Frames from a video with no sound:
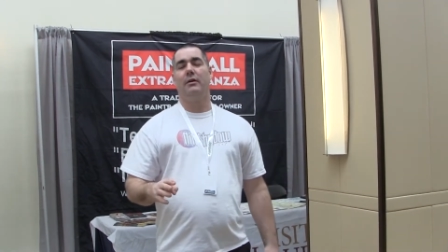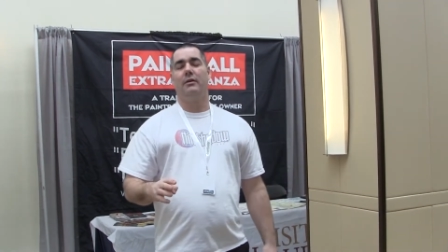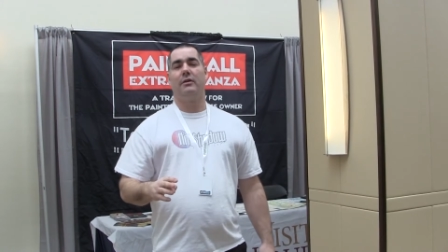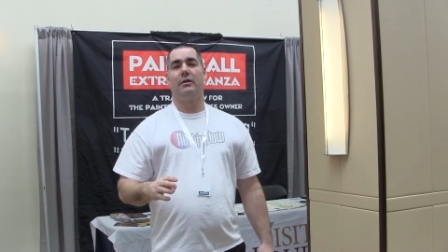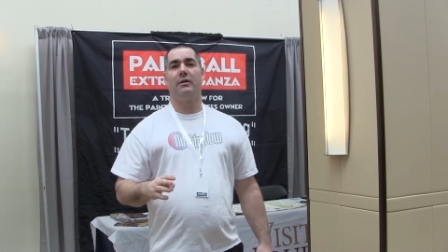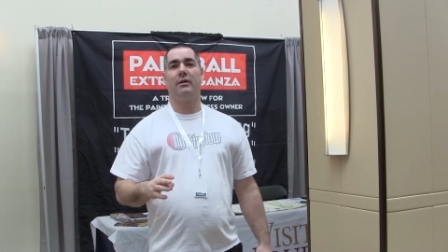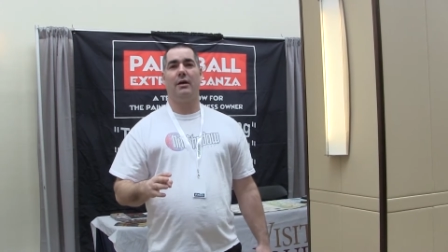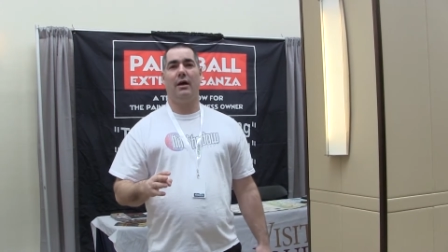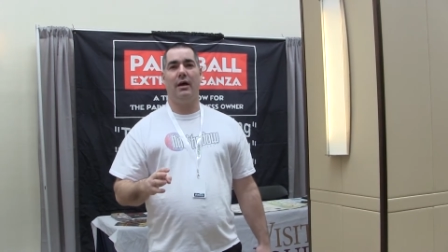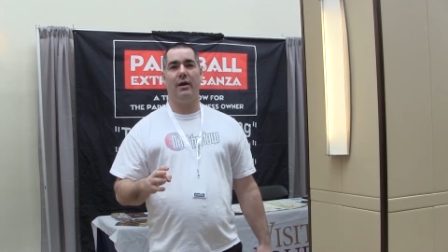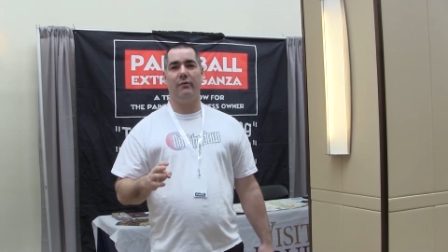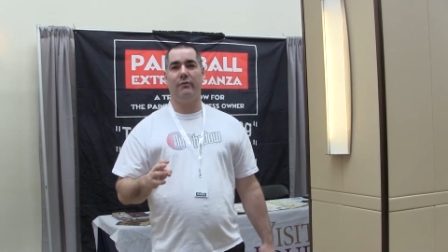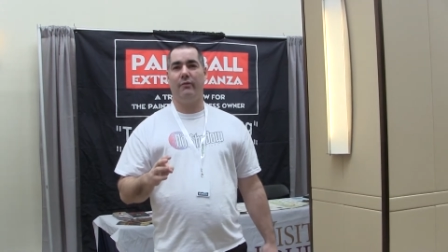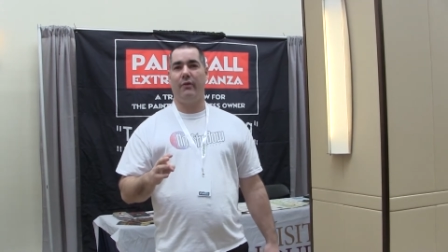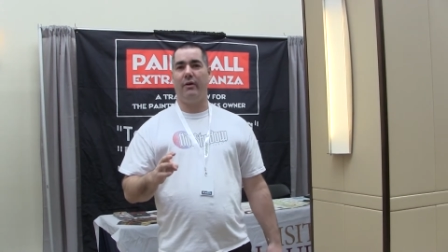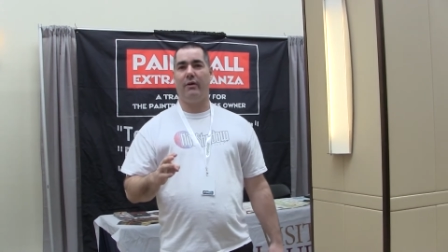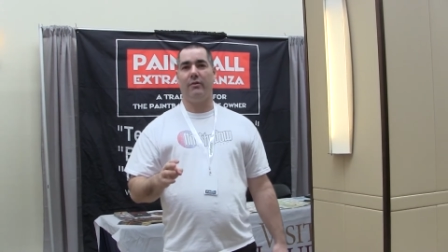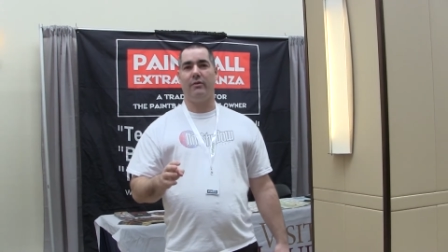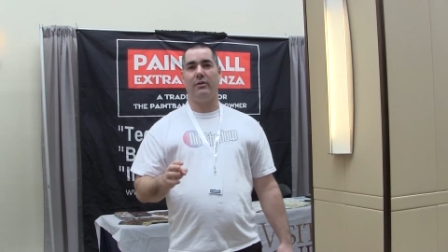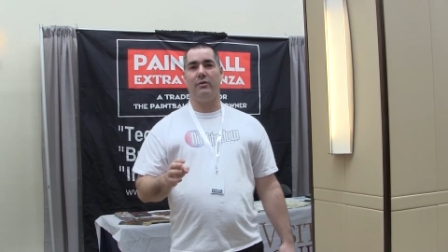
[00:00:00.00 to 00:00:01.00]
they're going to
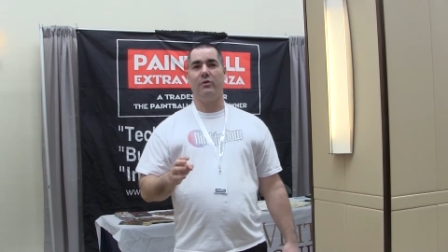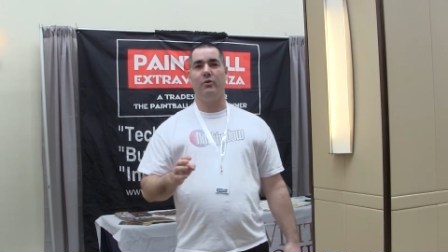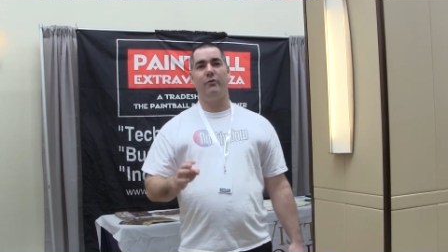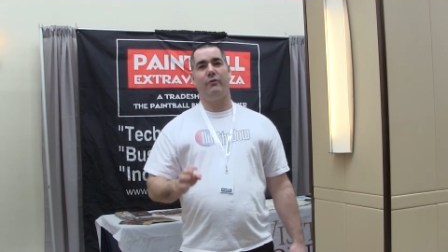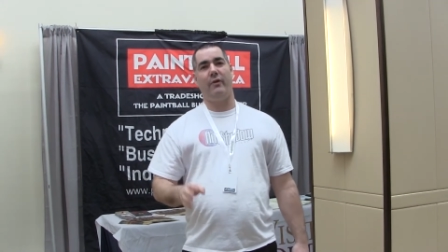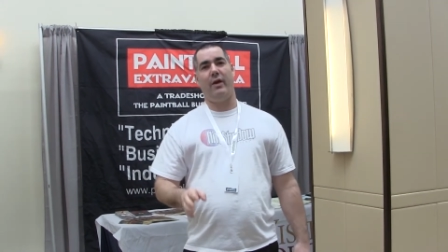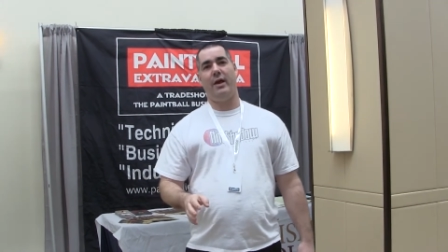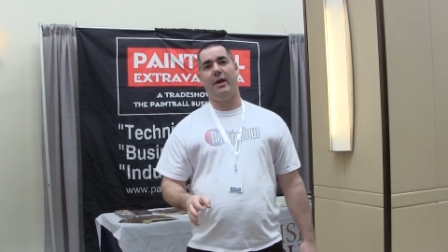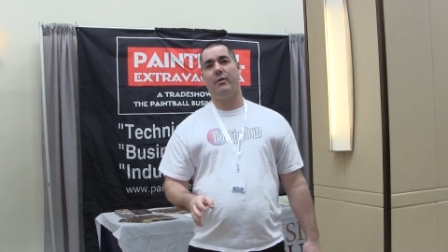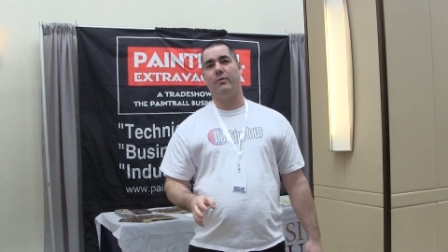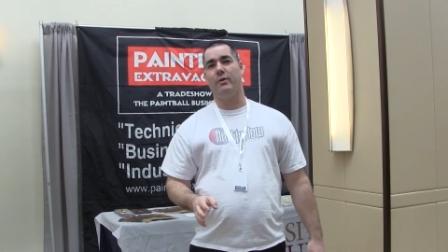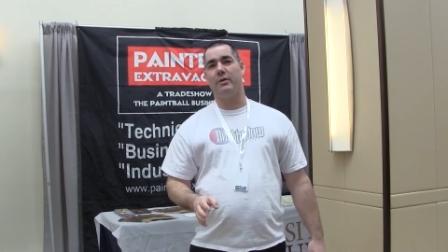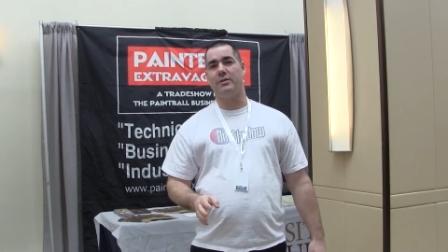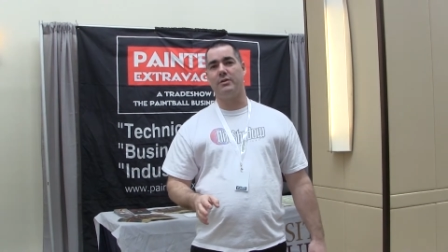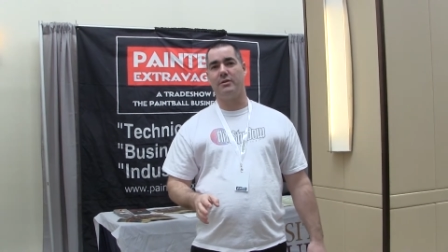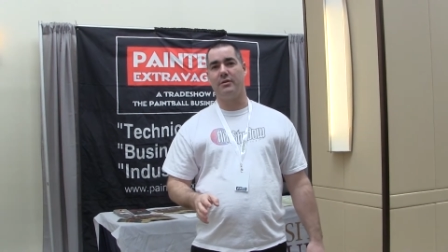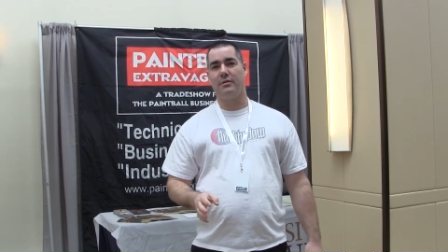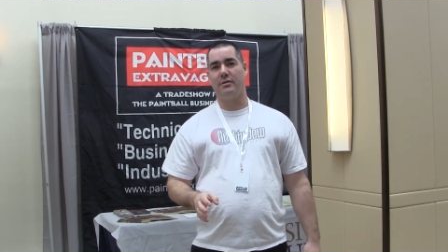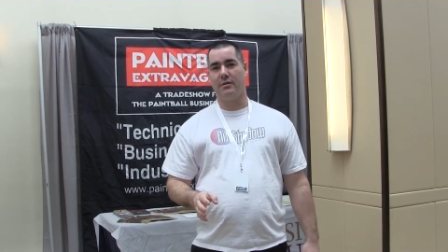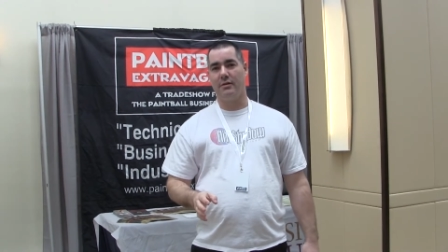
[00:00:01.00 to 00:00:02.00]
unveil the new
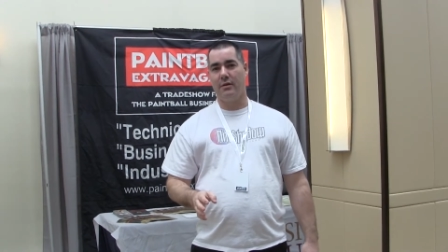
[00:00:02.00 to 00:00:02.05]
Vanquish.